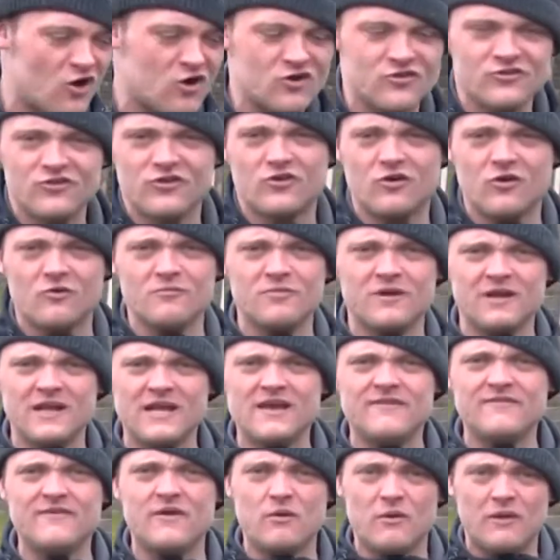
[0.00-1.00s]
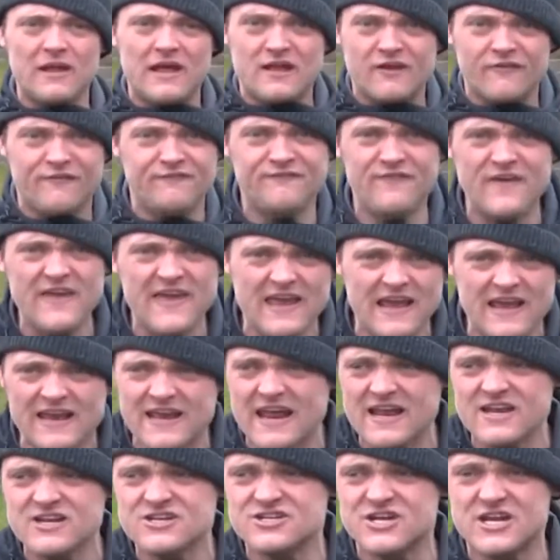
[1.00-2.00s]
and they couldn't believe it. It was like a feat in
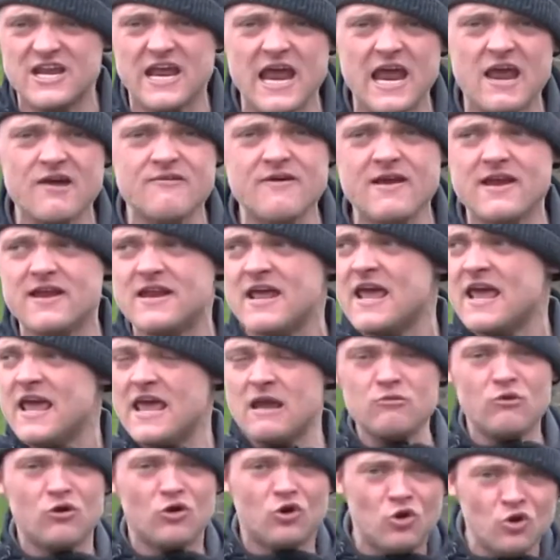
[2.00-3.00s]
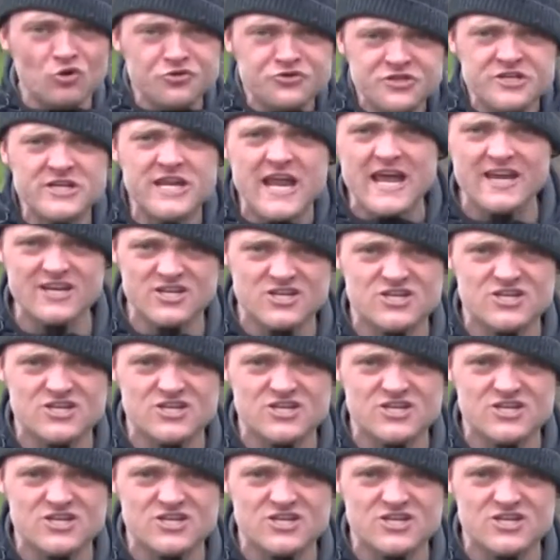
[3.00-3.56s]
engineering. It was cutting edge